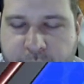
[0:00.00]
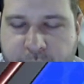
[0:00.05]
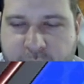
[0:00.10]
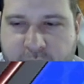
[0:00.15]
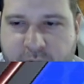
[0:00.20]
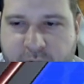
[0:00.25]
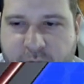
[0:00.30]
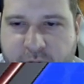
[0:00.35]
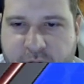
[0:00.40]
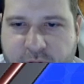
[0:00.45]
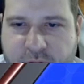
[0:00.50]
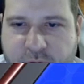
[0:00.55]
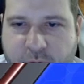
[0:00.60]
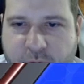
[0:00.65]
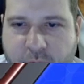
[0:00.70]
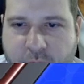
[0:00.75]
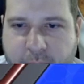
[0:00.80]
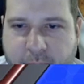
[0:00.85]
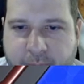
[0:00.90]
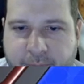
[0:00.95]
Did I really
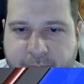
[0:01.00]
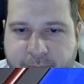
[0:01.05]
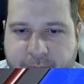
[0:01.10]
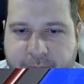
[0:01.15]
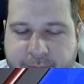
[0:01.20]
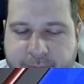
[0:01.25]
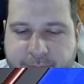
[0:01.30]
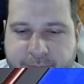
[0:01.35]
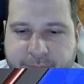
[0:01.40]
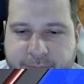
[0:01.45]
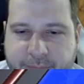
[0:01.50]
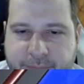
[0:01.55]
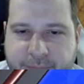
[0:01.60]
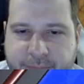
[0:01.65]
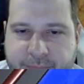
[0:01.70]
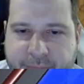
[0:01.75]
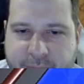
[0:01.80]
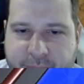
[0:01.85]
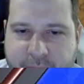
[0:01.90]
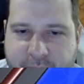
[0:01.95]
screw up?
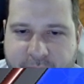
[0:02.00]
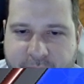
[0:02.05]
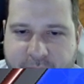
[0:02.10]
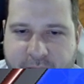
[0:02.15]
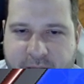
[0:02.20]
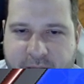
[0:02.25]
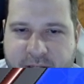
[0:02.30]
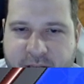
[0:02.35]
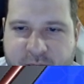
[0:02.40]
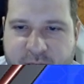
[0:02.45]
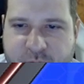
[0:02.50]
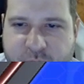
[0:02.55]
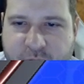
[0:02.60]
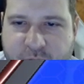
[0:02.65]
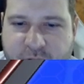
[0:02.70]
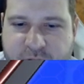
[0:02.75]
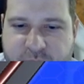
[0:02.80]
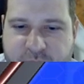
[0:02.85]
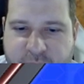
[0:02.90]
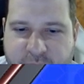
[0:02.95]
Did I attach one of
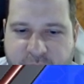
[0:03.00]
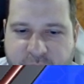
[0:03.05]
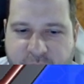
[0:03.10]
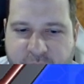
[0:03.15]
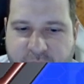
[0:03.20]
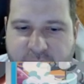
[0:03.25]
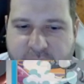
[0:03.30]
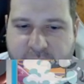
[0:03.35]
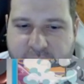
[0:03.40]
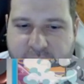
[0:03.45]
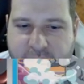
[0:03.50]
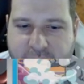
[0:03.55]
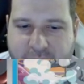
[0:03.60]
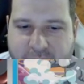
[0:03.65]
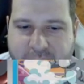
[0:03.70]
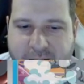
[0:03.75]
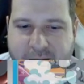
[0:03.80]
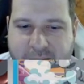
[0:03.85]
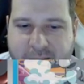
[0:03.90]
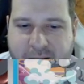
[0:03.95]
those manually? I
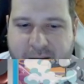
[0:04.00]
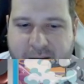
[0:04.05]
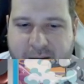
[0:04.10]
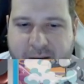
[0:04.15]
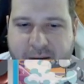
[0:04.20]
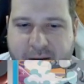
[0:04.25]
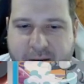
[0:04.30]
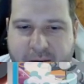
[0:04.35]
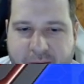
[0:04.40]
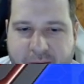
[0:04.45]
did, didn't I?